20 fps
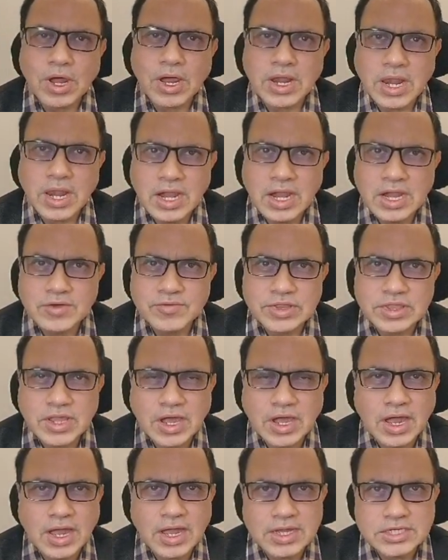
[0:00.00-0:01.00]
aligned with the
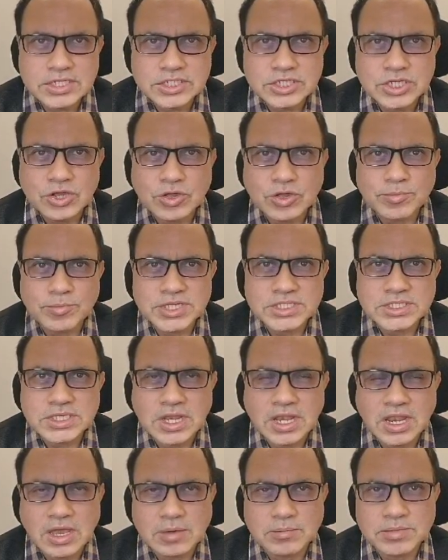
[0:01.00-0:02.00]
ISTQB
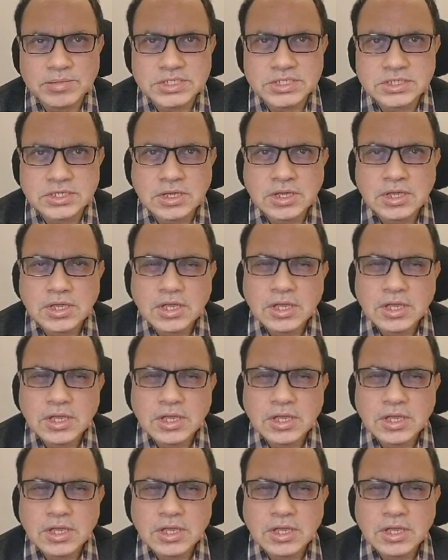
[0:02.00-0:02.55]
syllabus.